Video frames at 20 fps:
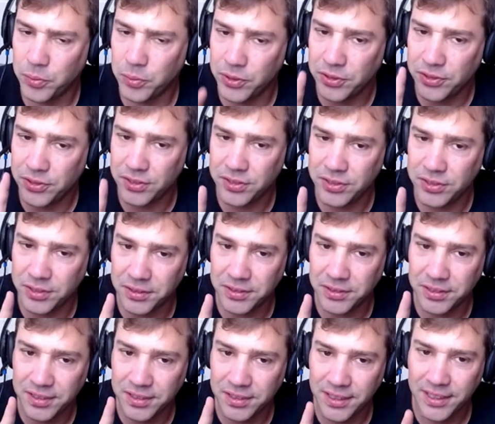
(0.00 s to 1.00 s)

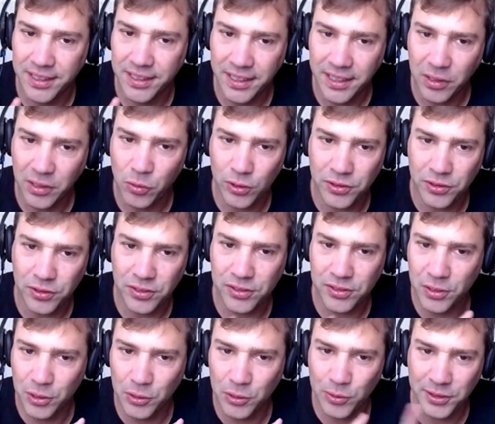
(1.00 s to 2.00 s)
persistent in what
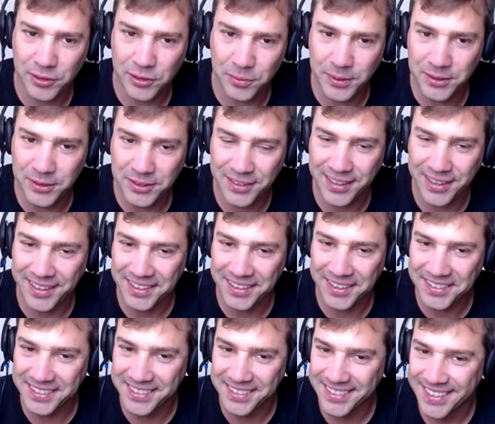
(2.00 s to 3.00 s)
he's always been
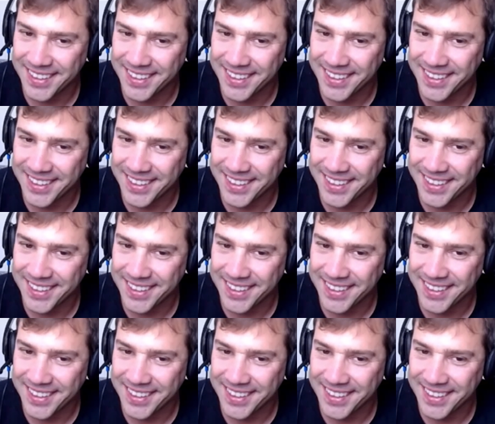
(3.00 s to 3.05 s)
saying.